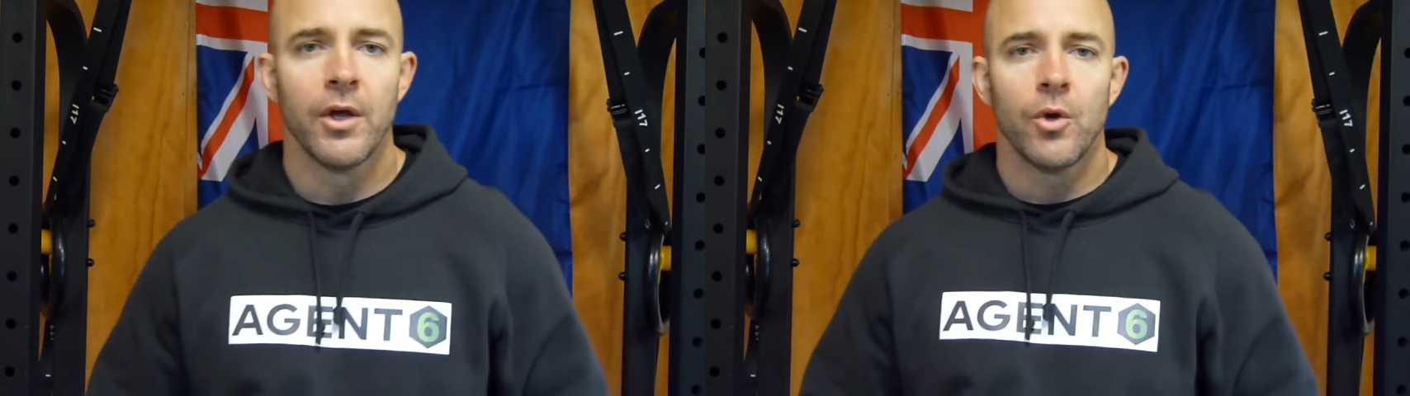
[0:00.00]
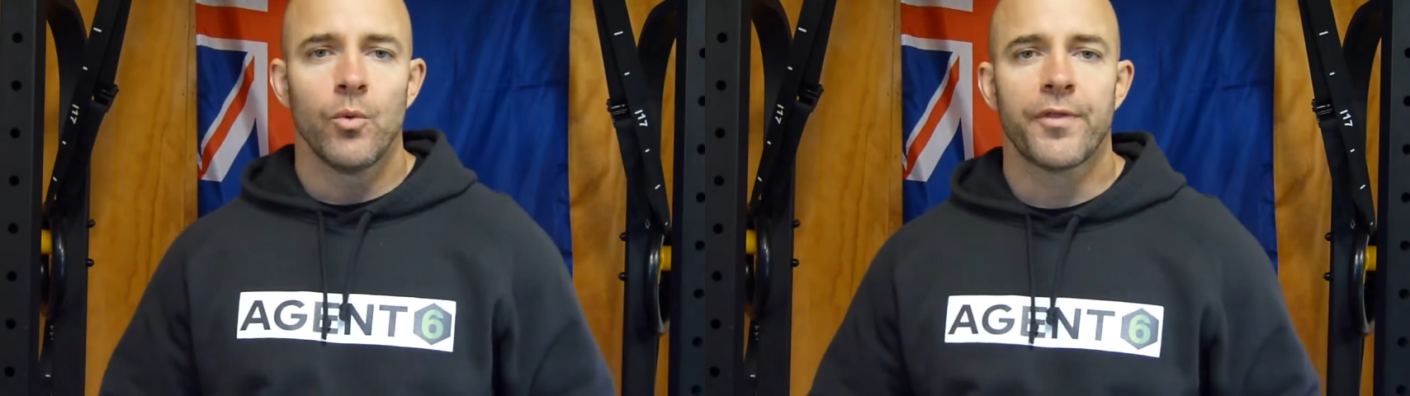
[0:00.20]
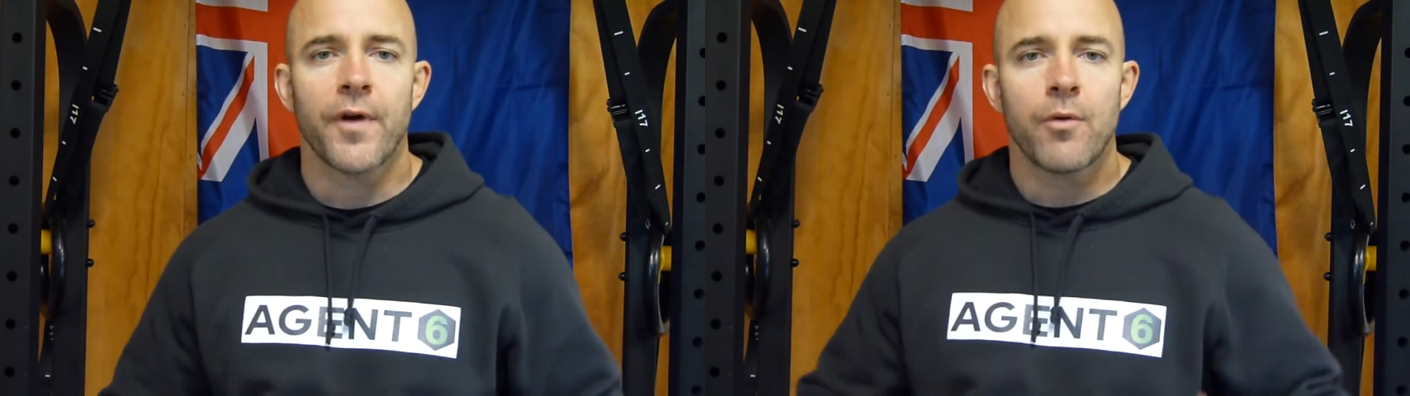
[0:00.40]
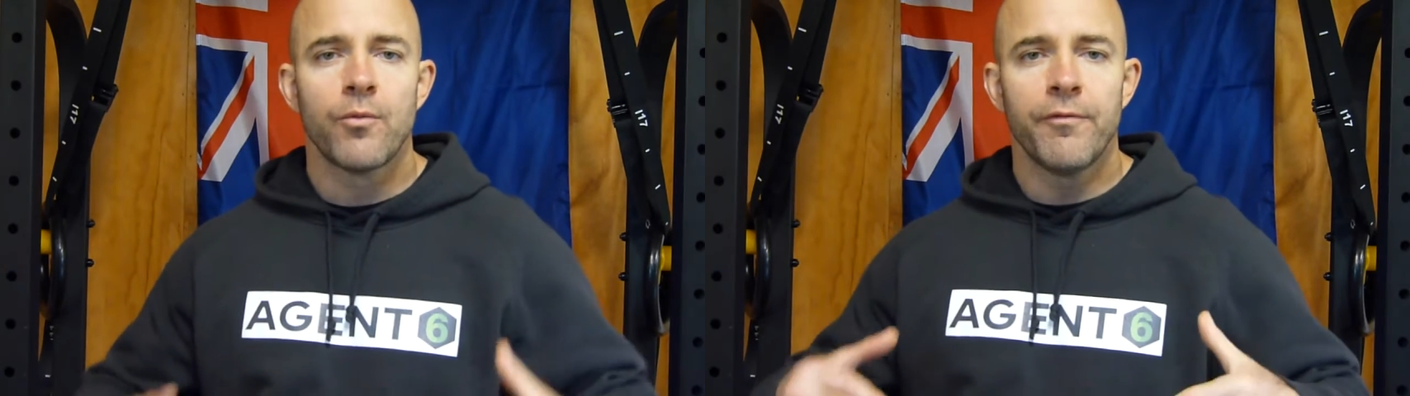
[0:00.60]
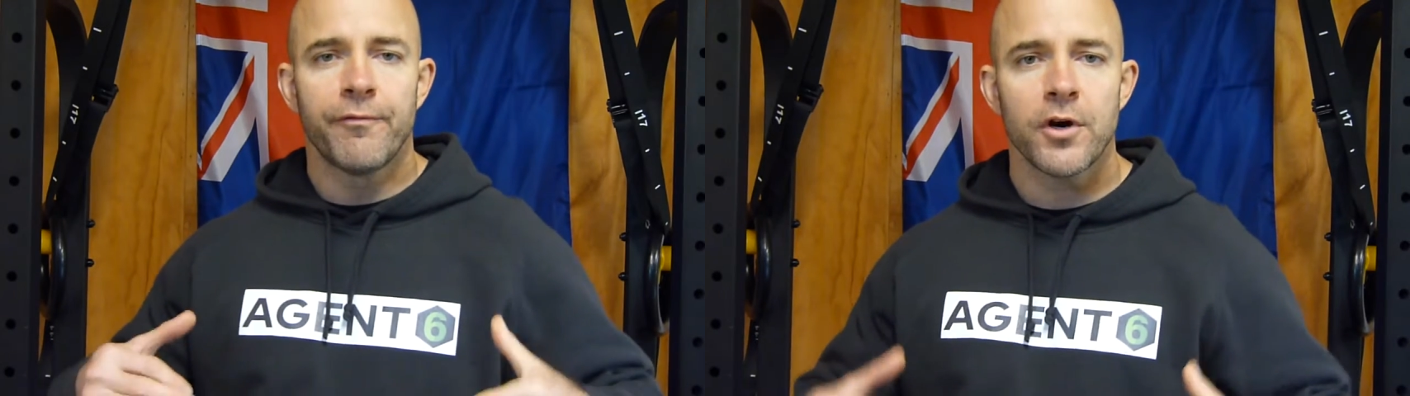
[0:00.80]
With
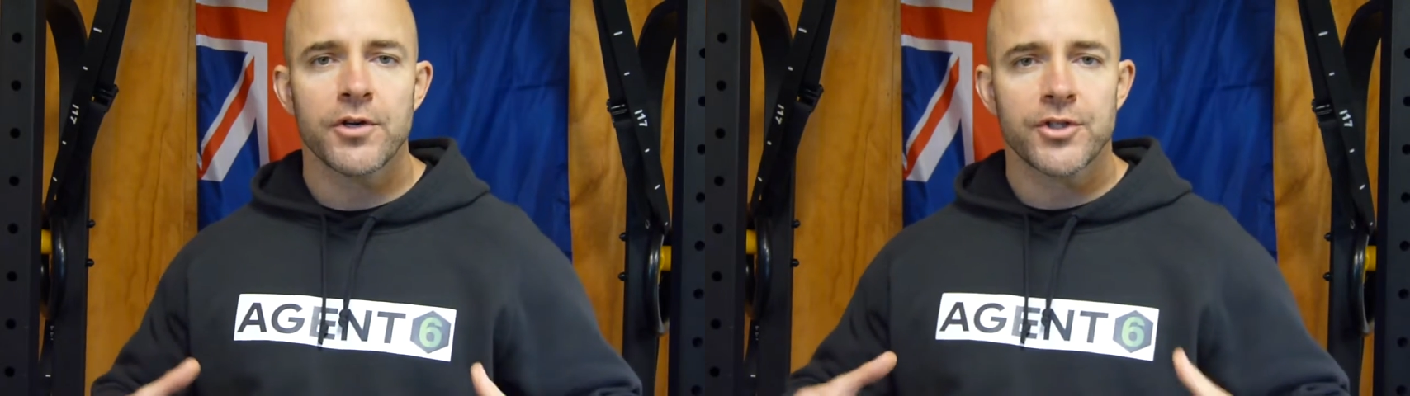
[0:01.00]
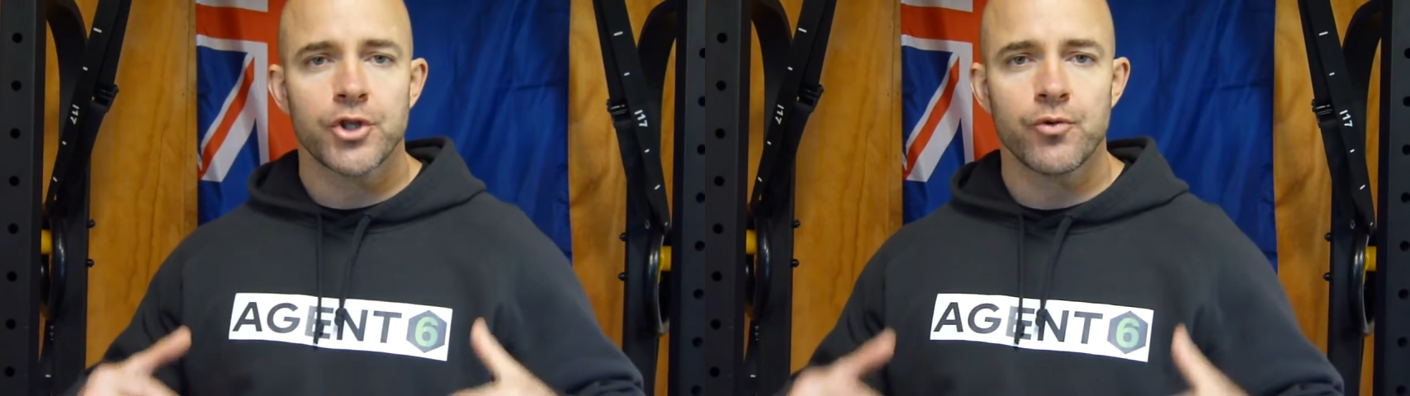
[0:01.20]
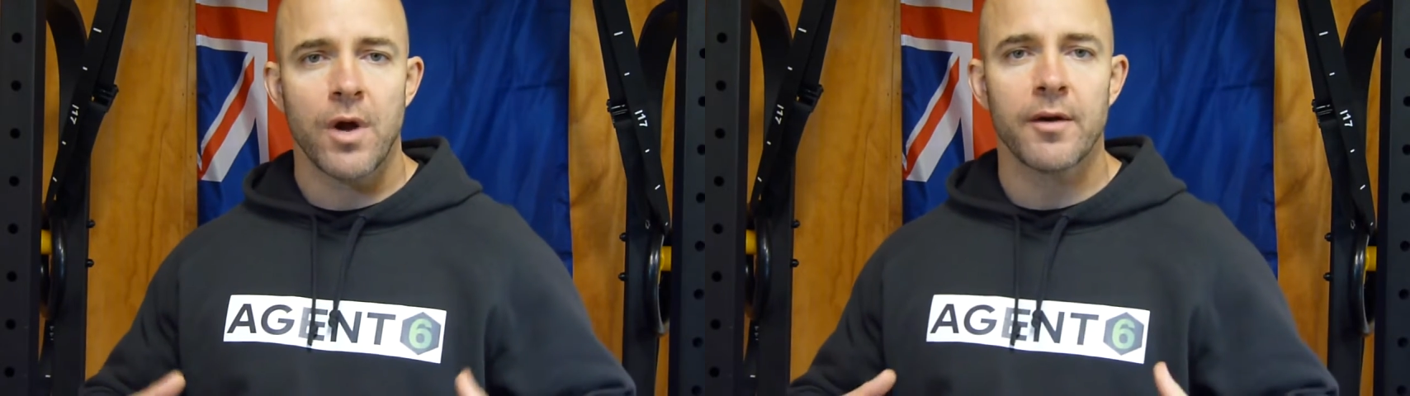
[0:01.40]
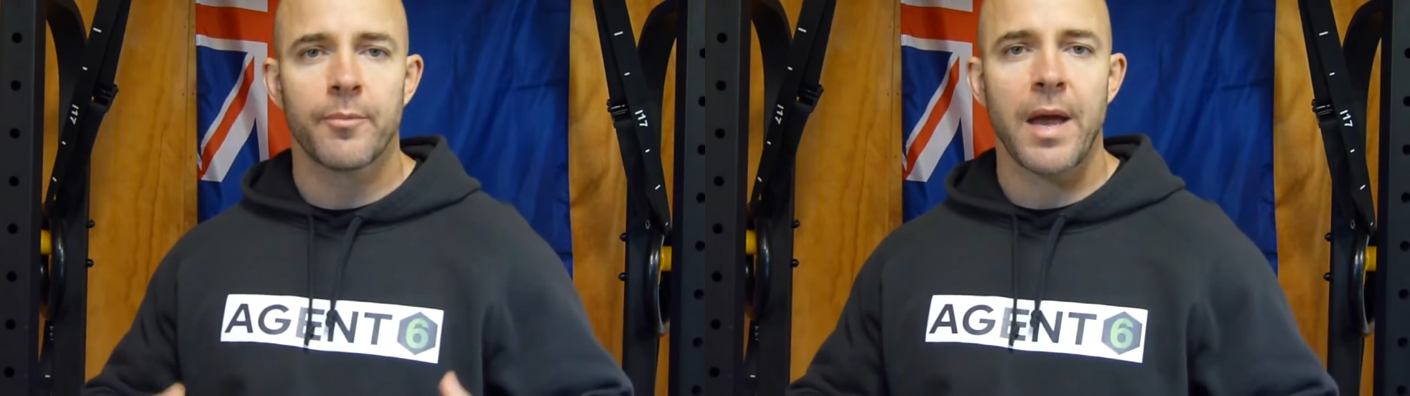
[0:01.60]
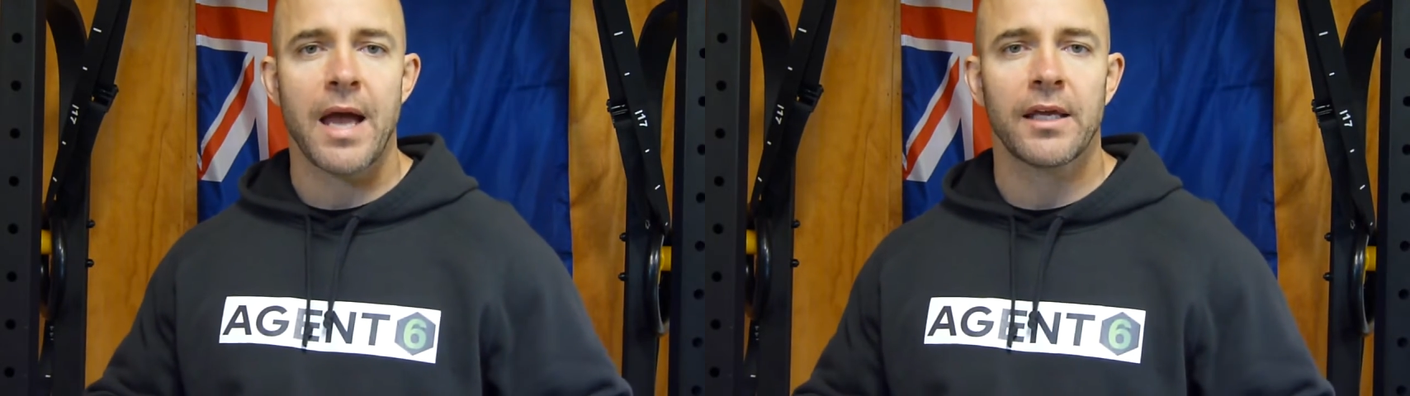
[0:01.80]
our reverse
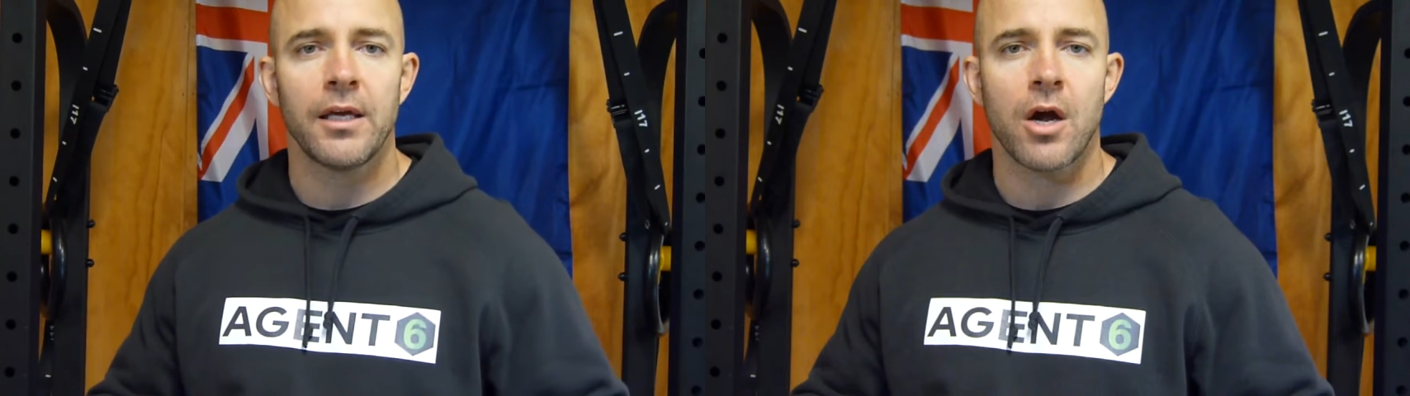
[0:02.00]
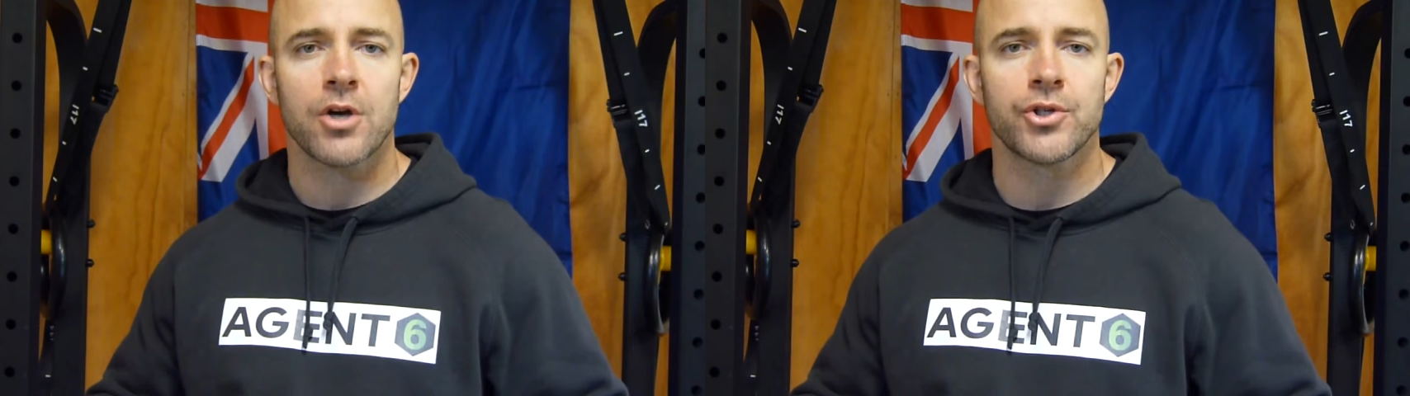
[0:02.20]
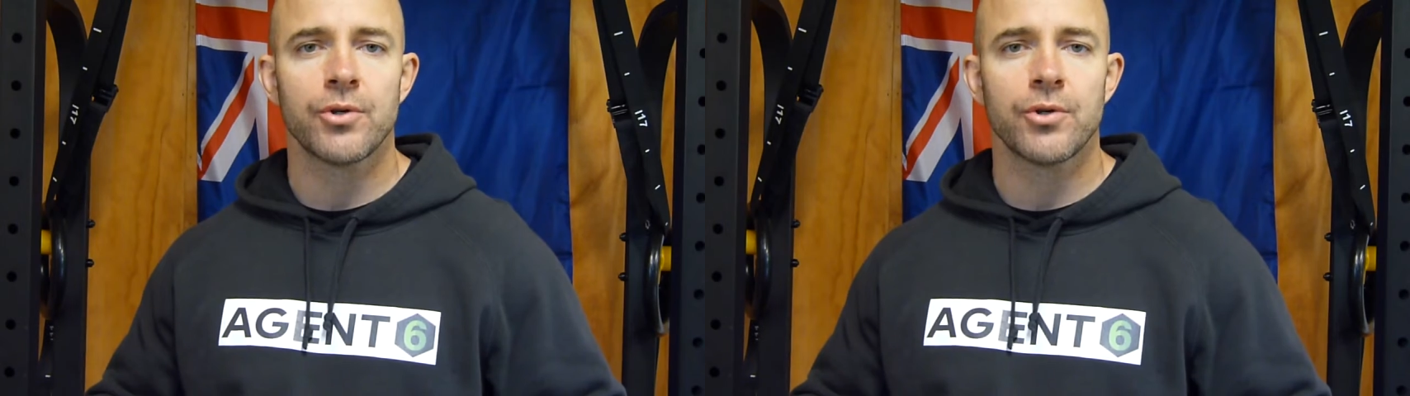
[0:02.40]
shrug packing our